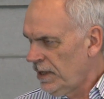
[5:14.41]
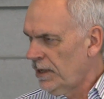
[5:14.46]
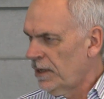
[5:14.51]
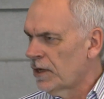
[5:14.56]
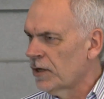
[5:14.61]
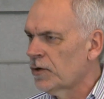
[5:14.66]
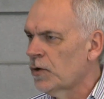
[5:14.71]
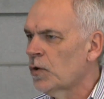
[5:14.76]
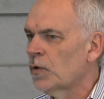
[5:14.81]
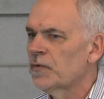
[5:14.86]

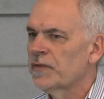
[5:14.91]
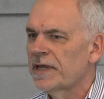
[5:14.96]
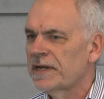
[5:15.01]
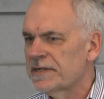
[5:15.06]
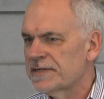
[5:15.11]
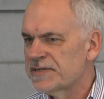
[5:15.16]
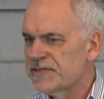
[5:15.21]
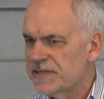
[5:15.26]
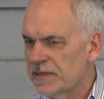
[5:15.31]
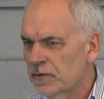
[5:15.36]
ago, that
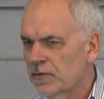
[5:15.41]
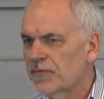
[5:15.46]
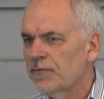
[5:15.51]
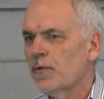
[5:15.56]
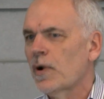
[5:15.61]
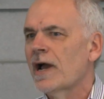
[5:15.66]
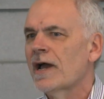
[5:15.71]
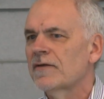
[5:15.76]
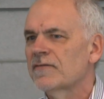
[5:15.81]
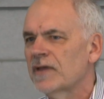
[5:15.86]
is still
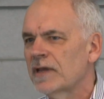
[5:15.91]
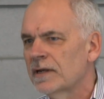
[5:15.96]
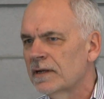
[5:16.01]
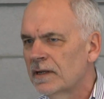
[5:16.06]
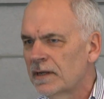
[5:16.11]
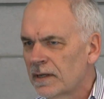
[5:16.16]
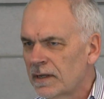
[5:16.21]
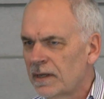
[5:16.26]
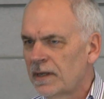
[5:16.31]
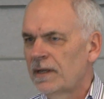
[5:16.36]
thriving
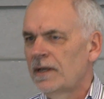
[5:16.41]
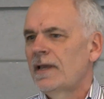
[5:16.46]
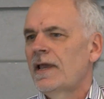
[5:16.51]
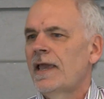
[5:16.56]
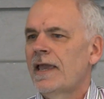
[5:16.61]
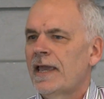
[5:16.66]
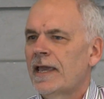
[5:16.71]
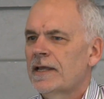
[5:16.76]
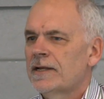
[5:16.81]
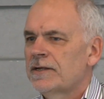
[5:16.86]

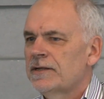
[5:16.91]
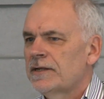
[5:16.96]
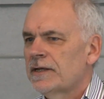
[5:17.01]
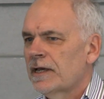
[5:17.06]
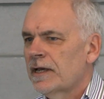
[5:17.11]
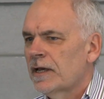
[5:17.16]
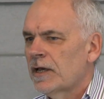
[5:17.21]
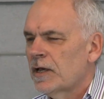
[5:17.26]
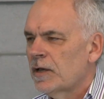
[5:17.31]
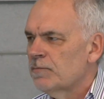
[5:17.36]
and
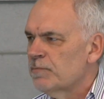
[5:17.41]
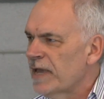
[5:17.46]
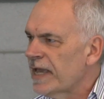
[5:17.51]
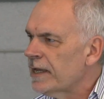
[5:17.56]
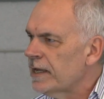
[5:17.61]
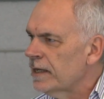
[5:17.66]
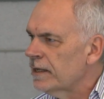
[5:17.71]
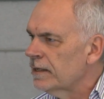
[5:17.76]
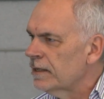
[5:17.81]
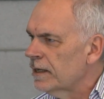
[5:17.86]

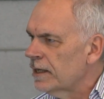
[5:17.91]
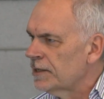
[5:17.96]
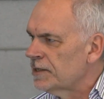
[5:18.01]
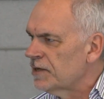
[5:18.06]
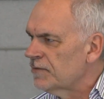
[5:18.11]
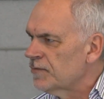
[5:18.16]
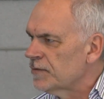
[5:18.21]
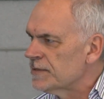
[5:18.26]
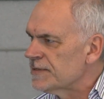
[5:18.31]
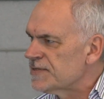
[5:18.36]
making a
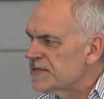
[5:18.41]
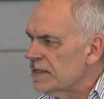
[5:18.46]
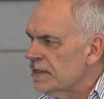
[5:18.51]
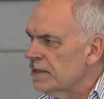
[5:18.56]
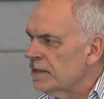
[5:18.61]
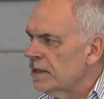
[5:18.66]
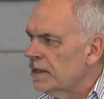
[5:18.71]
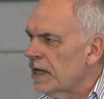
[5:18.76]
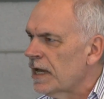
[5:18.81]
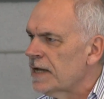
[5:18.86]
difference
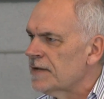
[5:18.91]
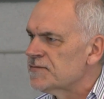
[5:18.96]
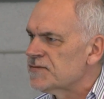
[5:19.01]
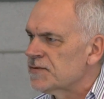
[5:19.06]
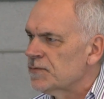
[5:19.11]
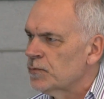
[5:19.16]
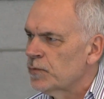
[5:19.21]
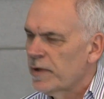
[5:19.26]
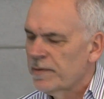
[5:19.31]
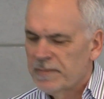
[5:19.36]
in the lives
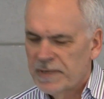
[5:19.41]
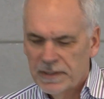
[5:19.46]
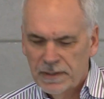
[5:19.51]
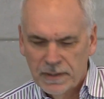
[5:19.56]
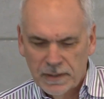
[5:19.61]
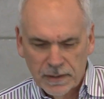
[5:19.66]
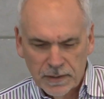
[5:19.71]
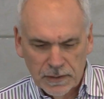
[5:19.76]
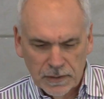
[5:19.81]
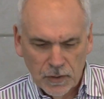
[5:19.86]
of women
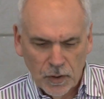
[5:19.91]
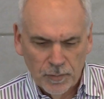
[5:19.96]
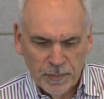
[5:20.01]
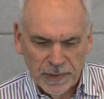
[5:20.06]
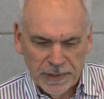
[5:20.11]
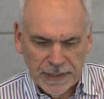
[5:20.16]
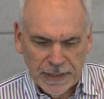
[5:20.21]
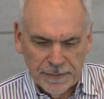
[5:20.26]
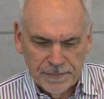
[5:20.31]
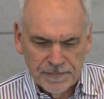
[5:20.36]

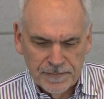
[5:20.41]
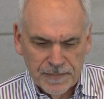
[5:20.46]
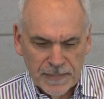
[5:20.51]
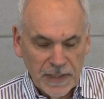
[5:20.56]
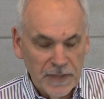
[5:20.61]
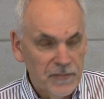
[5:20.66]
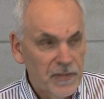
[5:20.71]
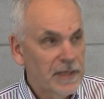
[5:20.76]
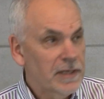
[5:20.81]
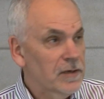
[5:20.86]
globally.
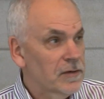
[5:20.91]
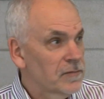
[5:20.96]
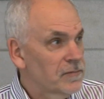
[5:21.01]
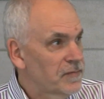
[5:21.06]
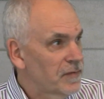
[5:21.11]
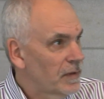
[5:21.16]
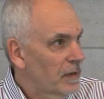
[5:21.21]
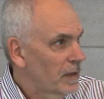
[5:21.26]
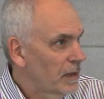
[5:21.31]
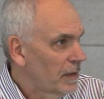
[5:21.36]
Think
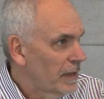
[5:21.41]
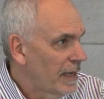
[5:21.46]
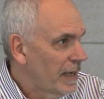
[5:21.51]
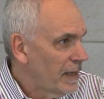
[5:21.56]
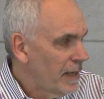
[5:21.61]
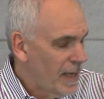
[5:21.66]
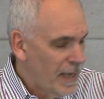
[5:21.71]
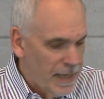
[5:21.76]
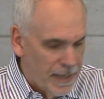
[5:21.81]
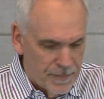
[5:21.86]
of
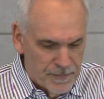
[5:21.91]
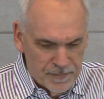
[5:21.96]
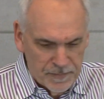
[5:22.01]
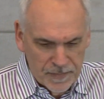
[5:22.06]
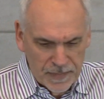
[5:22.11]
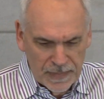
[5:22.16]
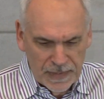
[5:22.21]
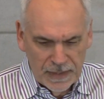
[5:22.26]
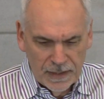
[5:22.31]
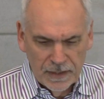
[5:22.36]
AA.
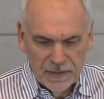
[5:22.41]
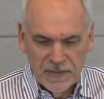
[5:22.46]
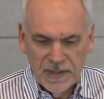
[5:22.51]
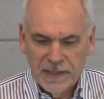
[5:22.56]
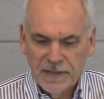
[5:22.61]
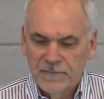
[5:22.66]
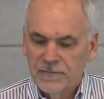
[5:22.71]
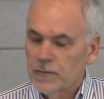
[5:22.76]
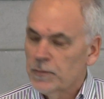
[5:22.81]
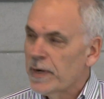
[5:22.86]

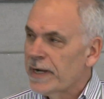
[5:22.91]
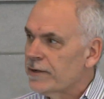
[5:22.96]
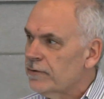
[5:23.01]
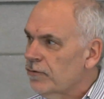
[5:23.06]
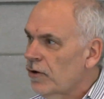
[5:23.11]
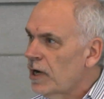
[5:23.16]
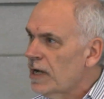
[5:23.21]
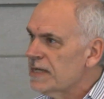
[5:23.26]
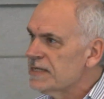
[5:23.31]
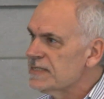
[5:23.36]
Think of the Red
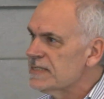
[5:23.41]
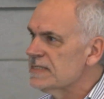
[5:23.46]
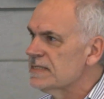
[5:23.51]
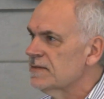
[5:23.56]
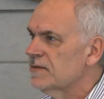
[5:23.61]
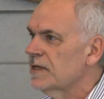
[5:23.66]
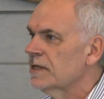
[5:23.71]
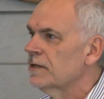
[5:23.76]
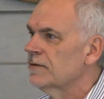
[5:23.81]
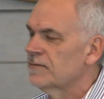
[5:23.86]
Cross.
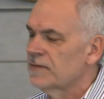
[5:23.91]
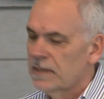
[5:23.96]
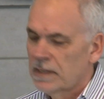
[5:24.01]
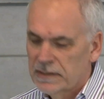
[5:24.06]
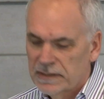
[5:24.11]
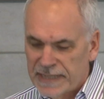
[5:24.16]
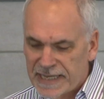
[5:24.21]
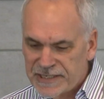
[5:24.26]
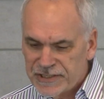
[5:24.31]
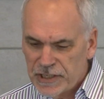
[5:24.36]
Think of
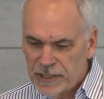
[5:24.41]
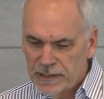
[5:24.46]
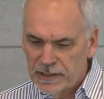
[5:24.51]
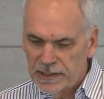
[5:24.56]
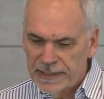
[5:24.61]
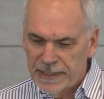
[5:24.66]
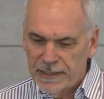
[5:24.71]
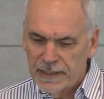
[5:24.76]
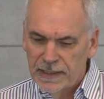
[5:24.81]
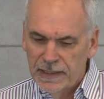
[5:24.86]
the Leshe
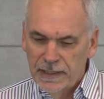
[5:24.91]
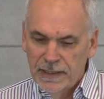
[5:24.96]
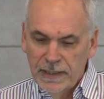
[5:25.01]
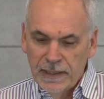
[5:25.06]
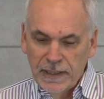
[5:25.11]
League.